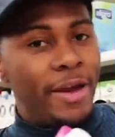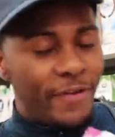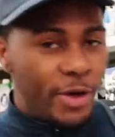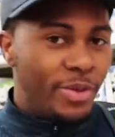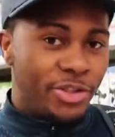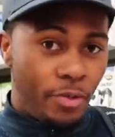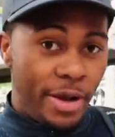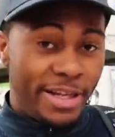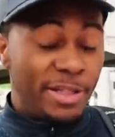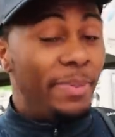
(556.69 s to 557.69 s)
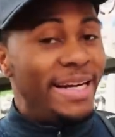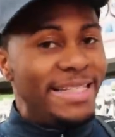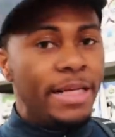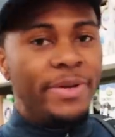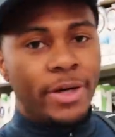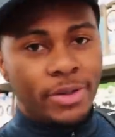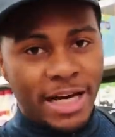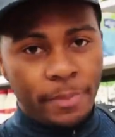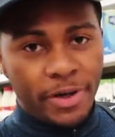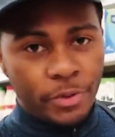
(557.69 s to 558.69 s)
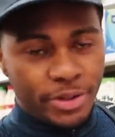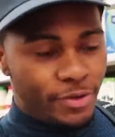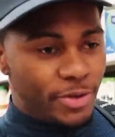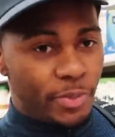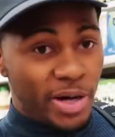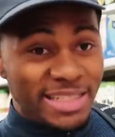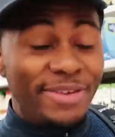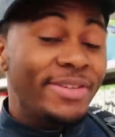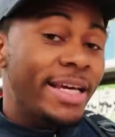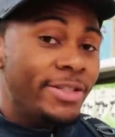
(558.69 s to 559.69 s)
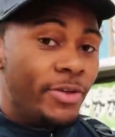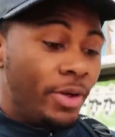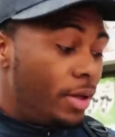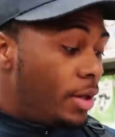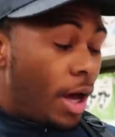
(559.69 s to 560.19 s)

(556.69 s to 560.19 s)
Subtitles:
If anyone's tried this, please let me know down below in the description box if it tastes good.